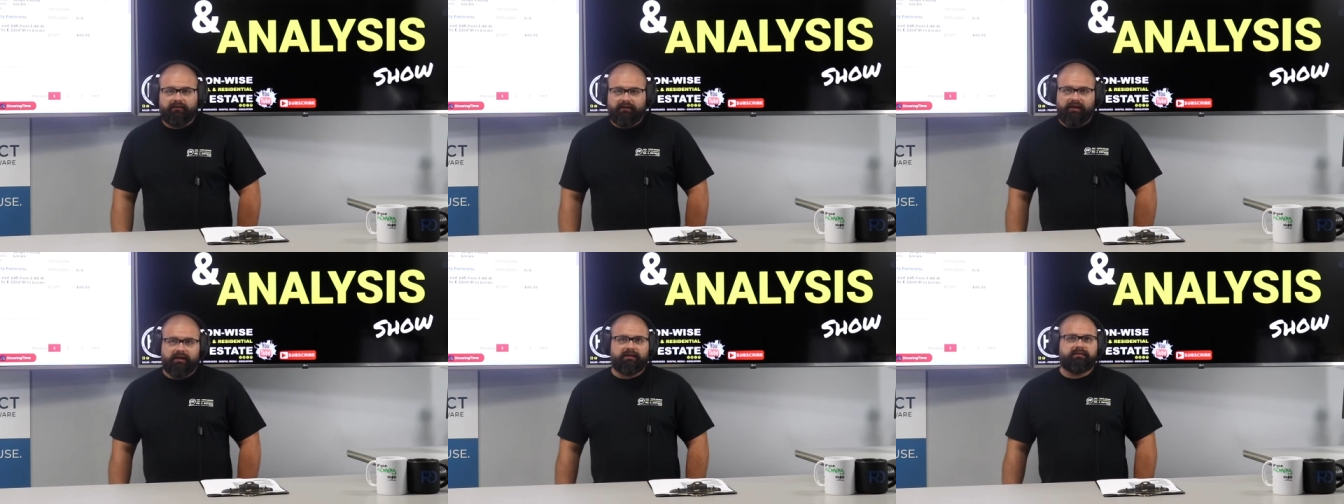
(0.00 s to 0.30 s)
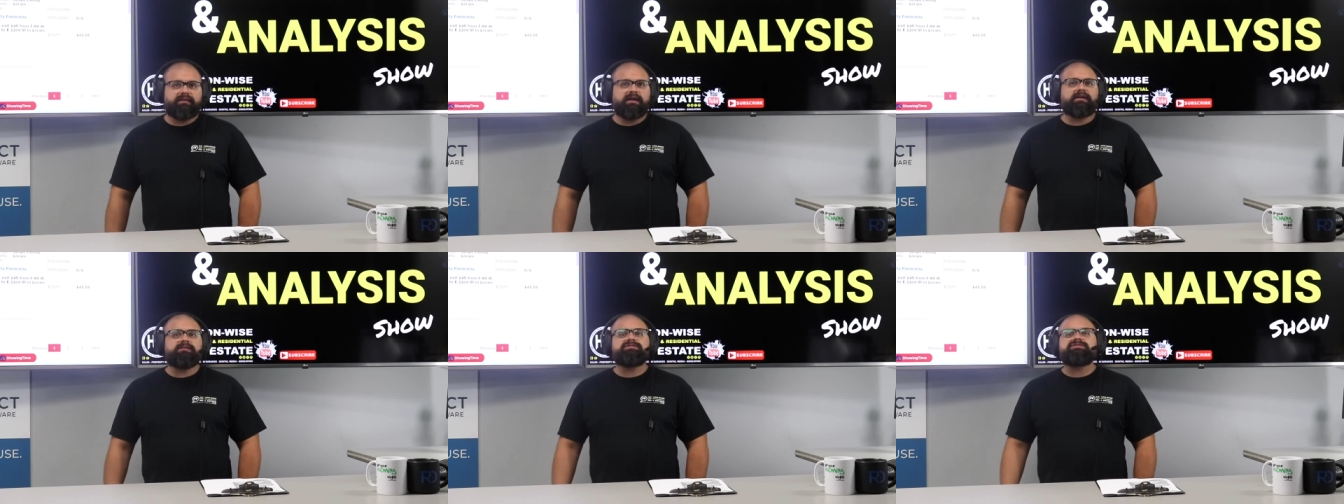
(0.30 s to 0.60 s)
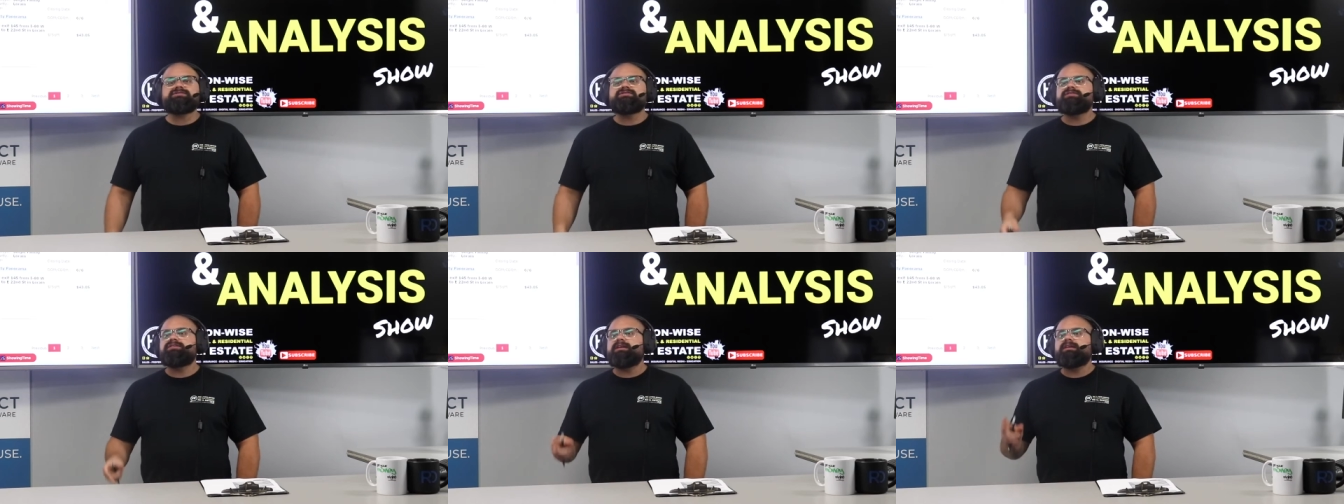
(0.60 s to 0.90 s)
Like, they
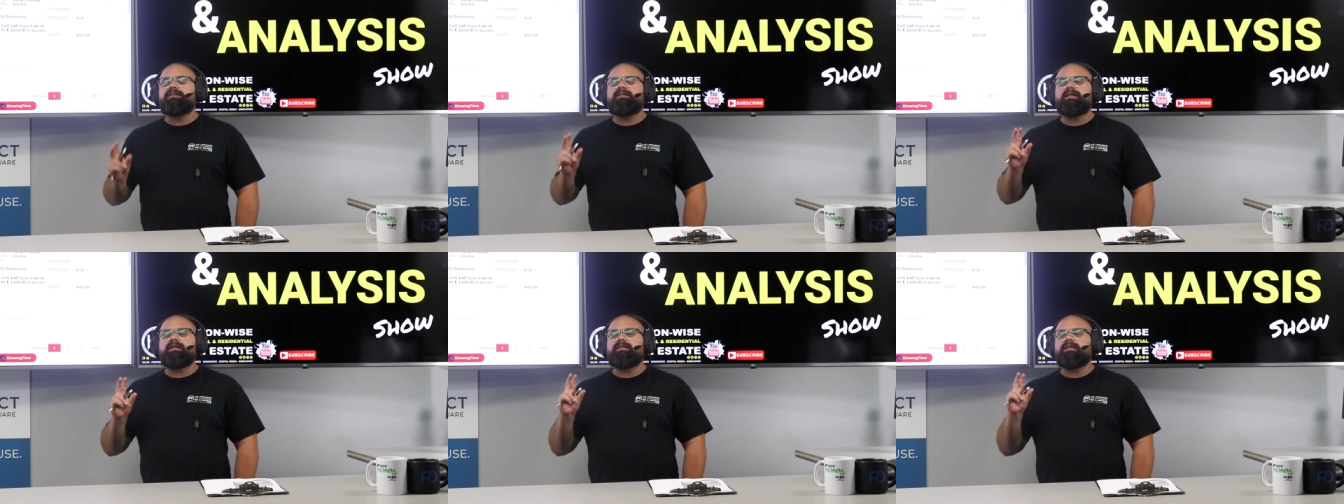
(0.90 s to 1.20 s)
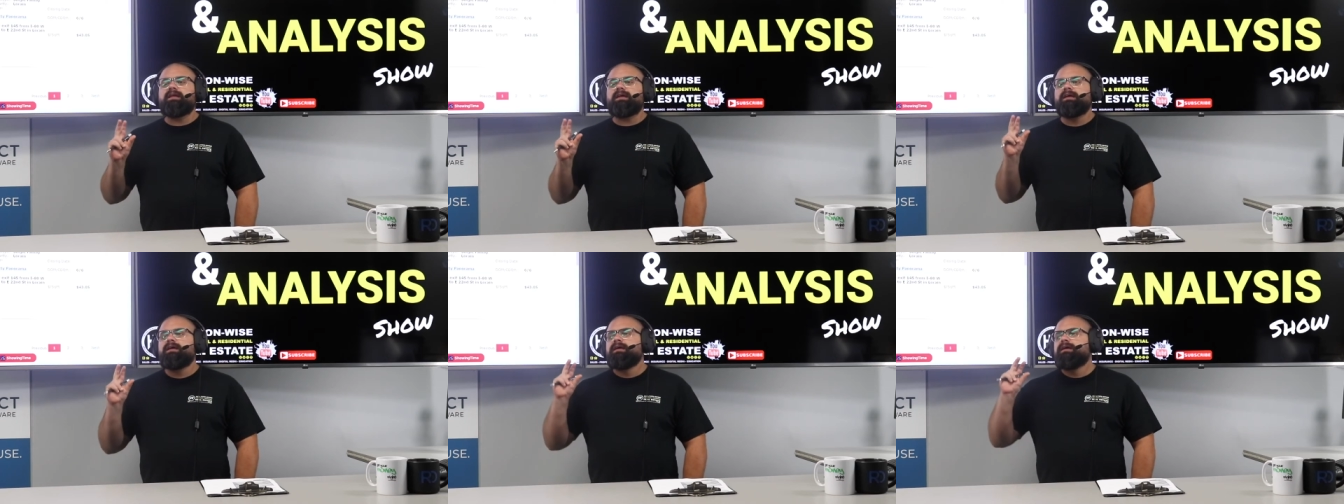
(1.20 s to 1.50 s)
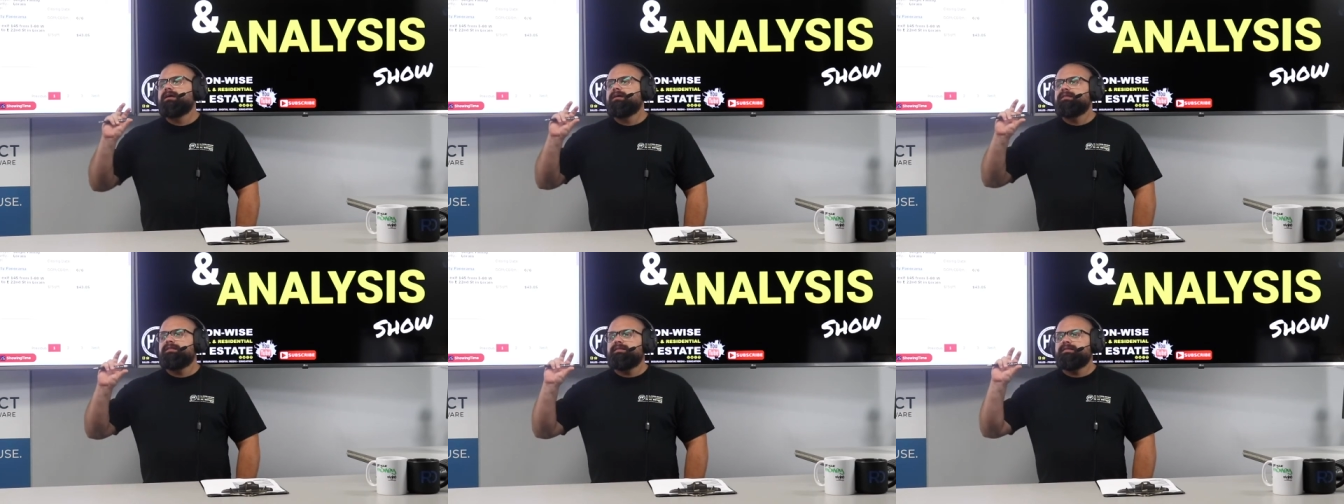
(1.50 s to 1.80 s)
just, they, they, they
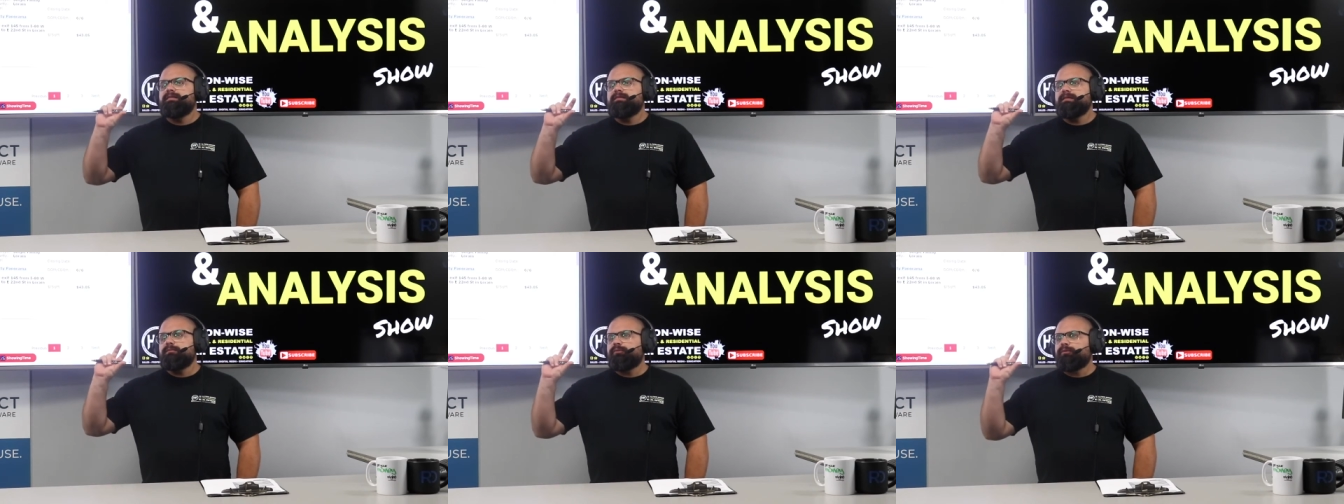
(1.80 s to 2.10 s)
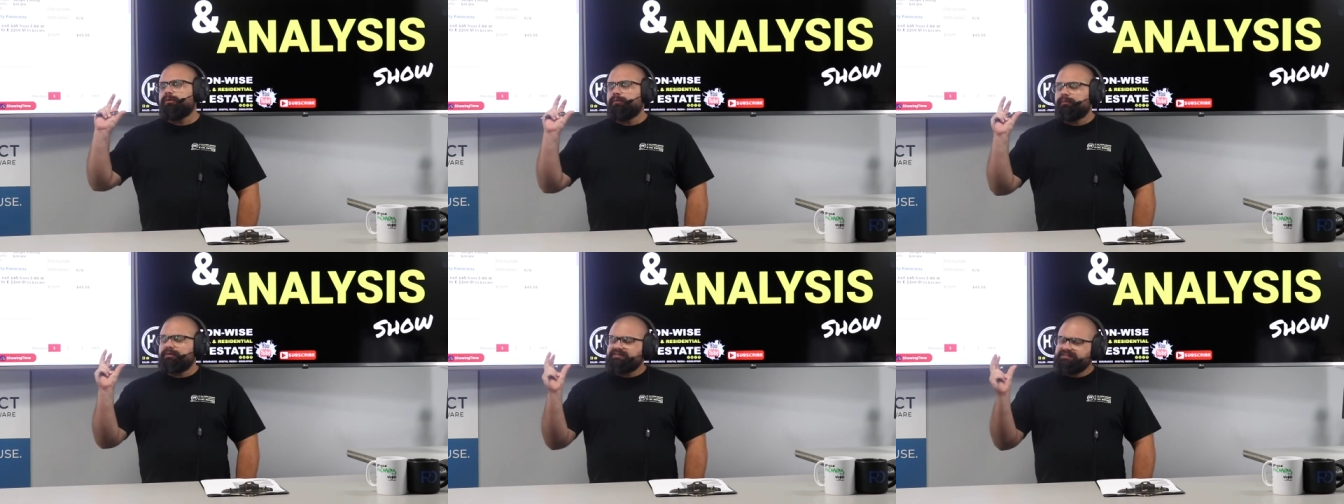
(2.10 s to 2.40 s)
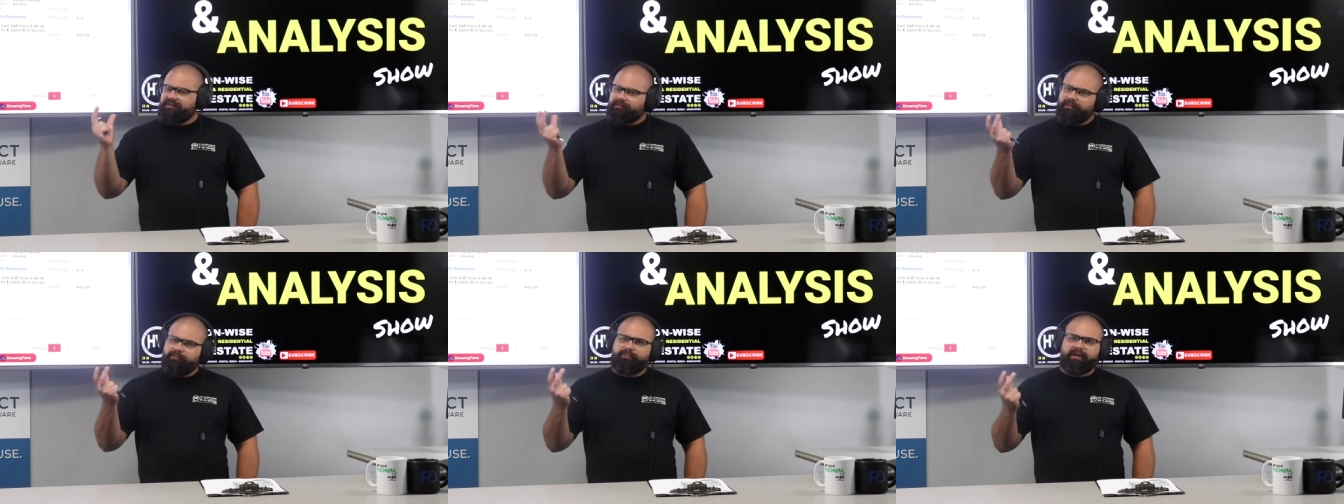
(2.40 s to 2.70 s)
when
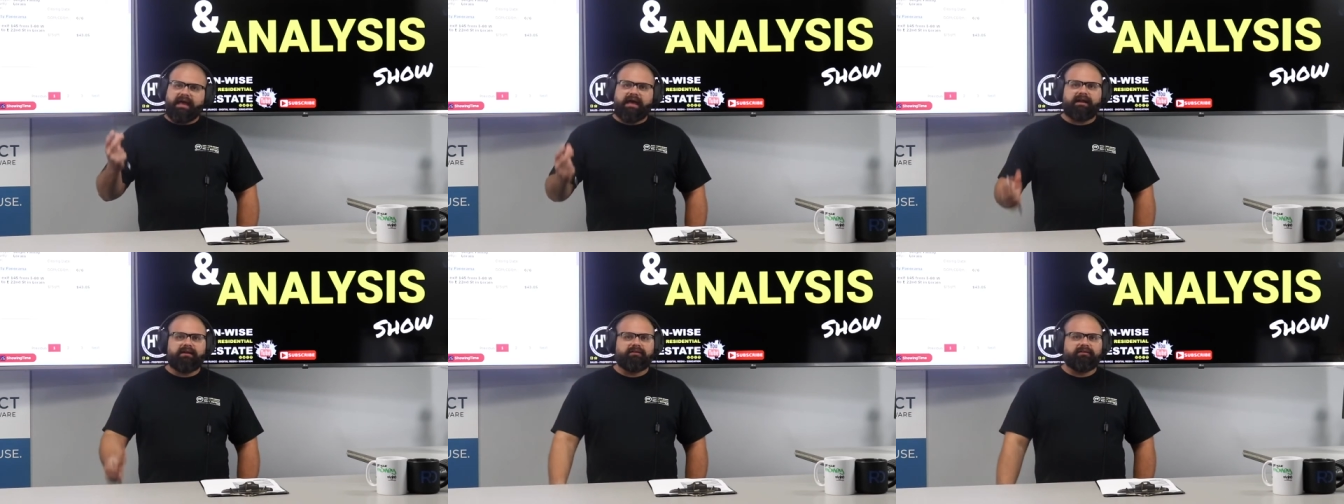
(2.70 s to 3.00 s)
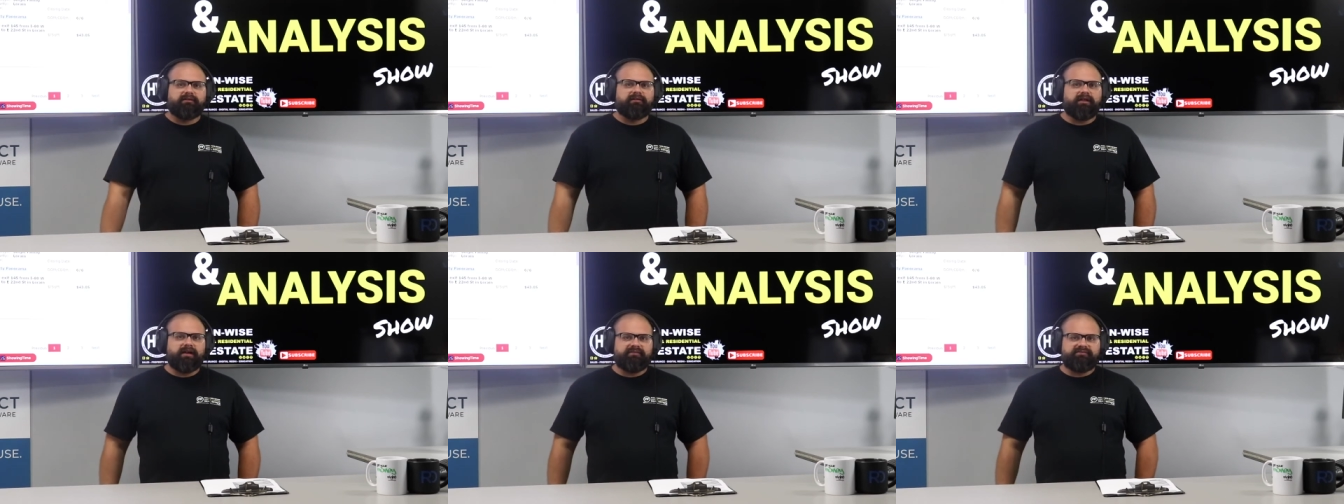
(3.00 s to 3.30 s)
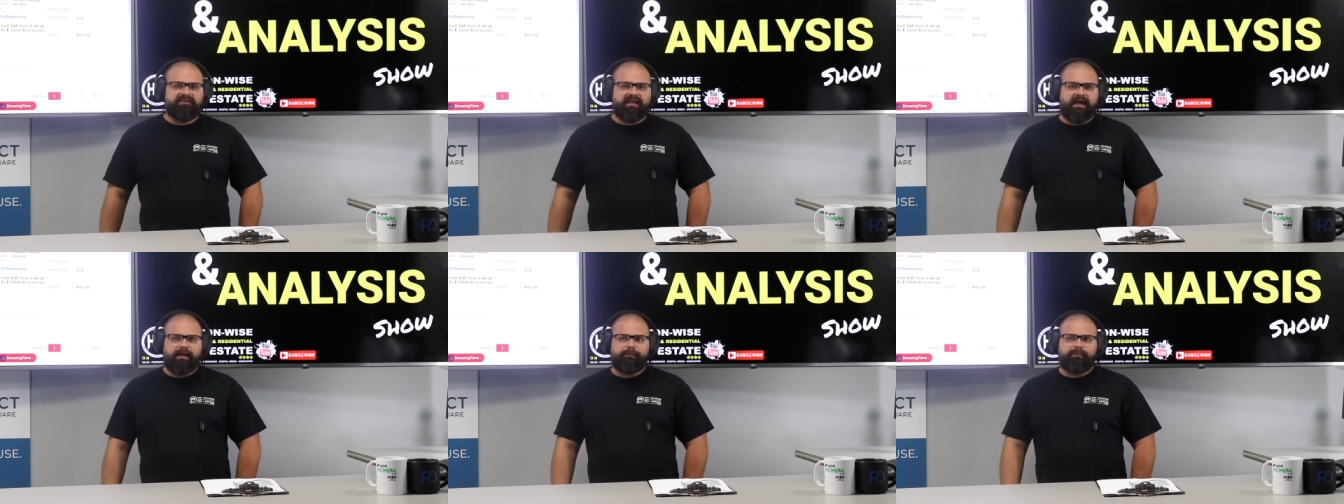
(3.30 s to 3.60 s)
something bad in their
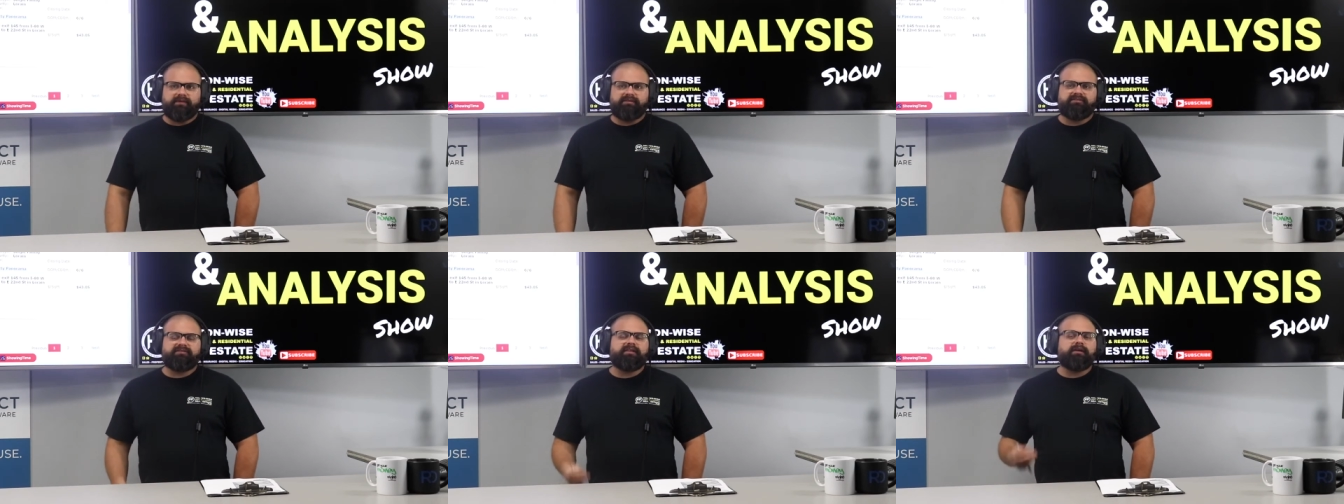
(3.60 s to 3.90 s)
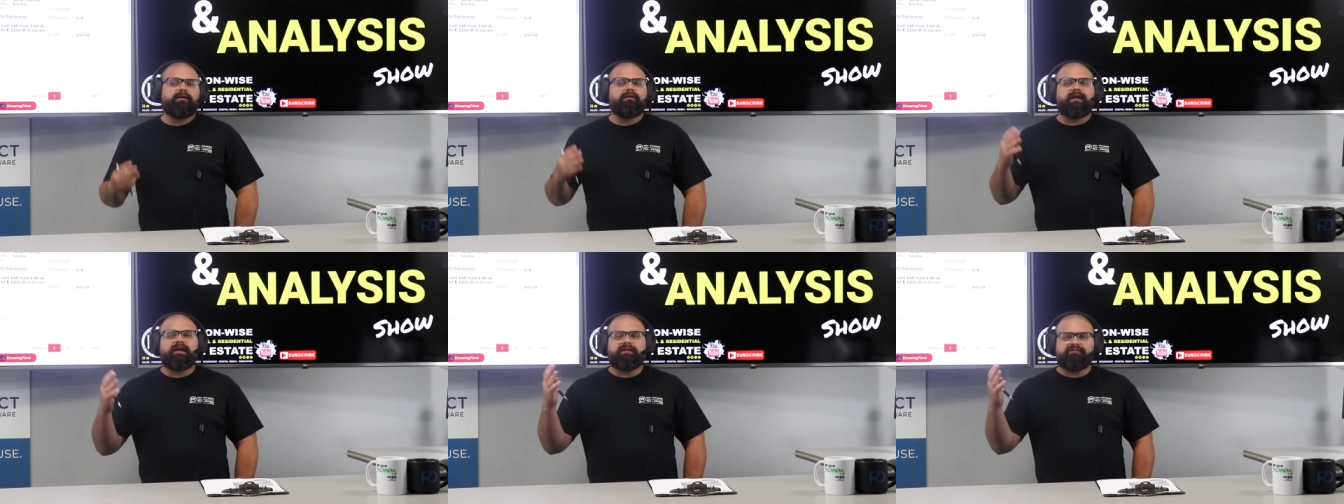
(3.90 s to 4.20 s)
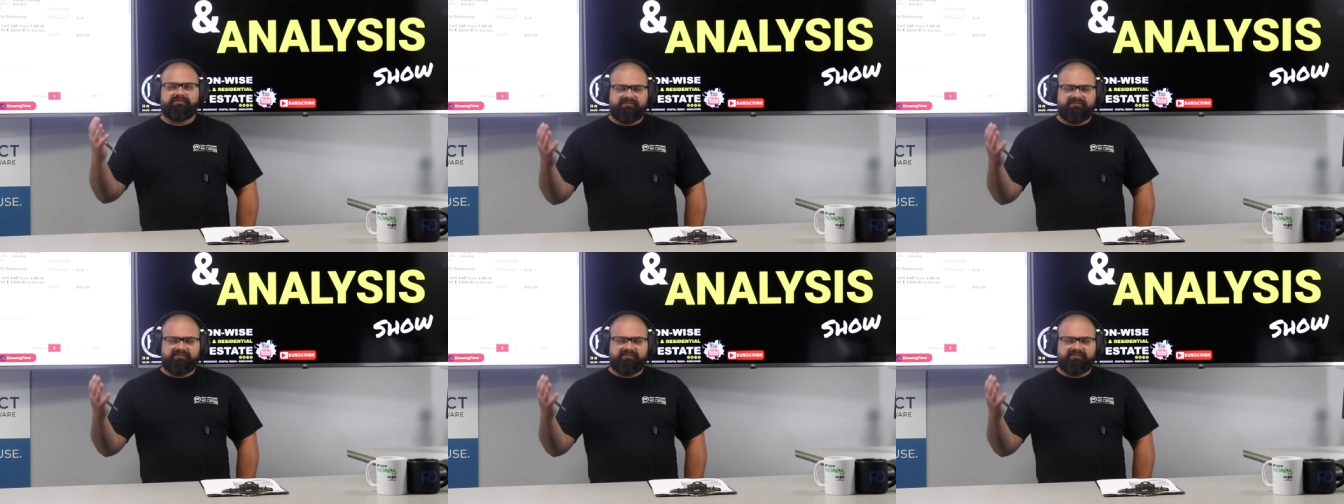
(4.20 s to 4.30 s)
lives happens, they don't have